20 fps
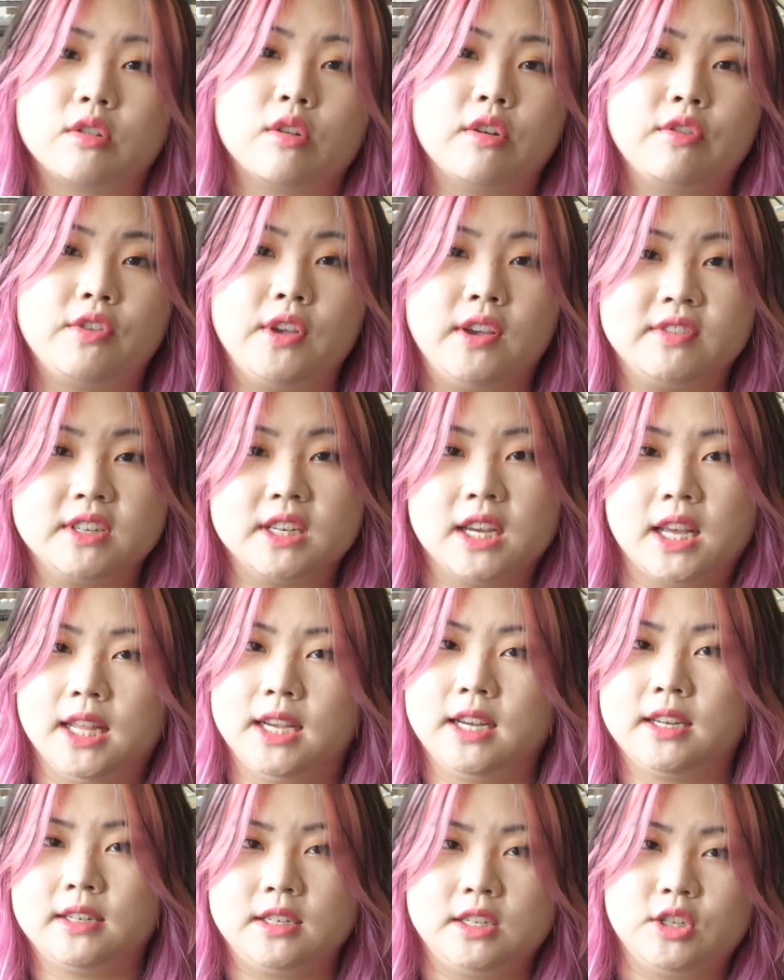or if you have to get
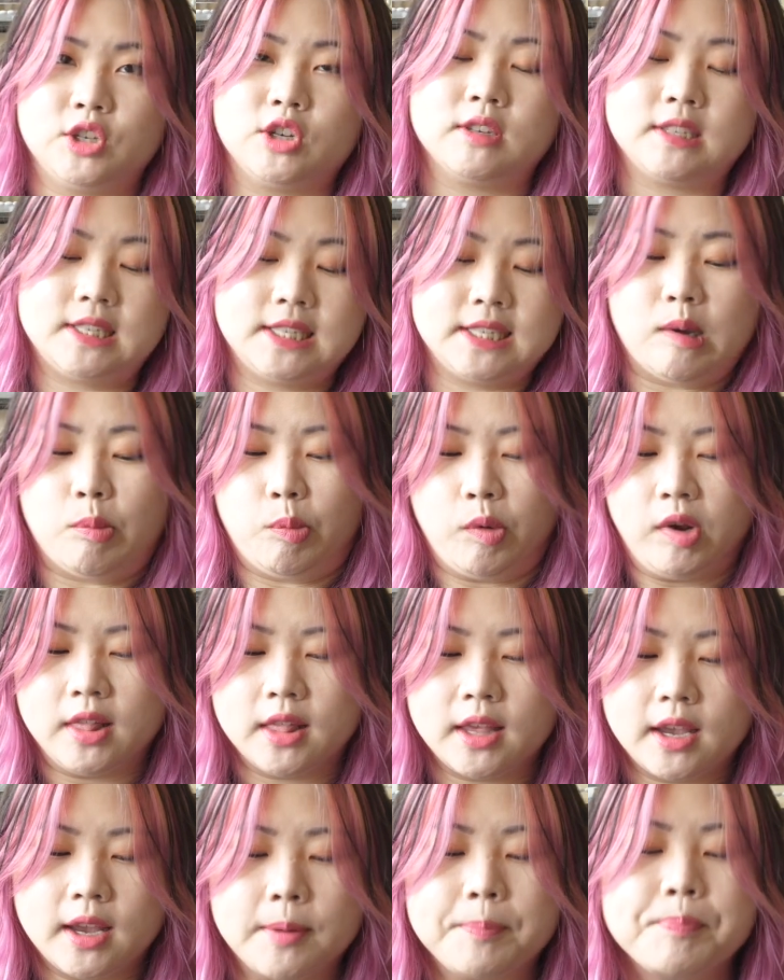like a t-shirt
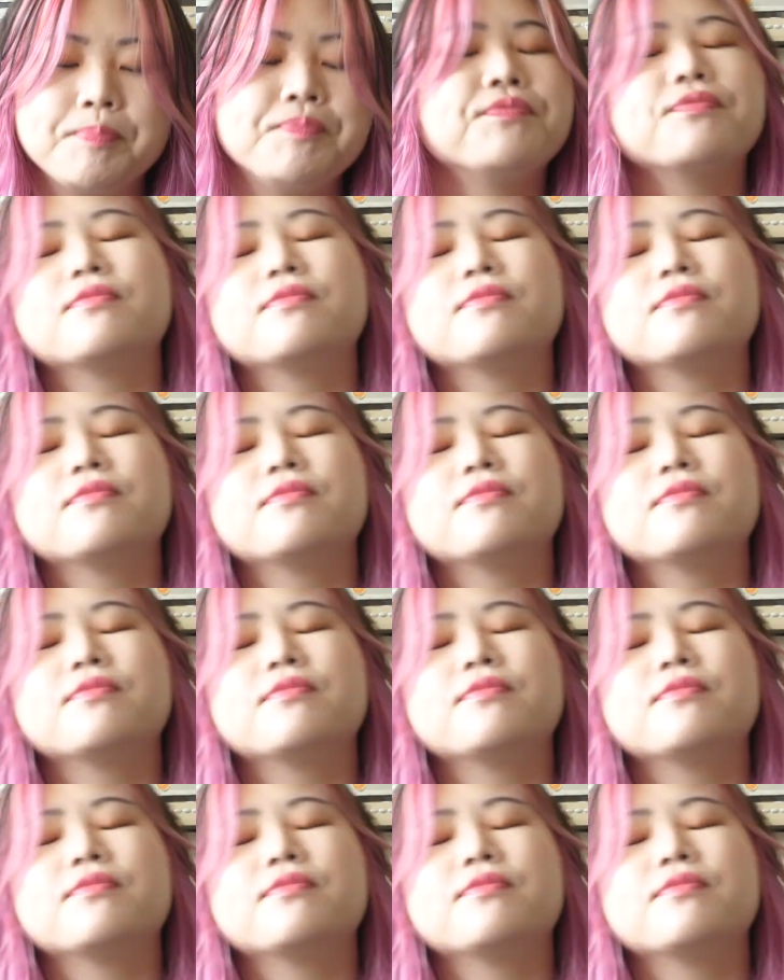separately,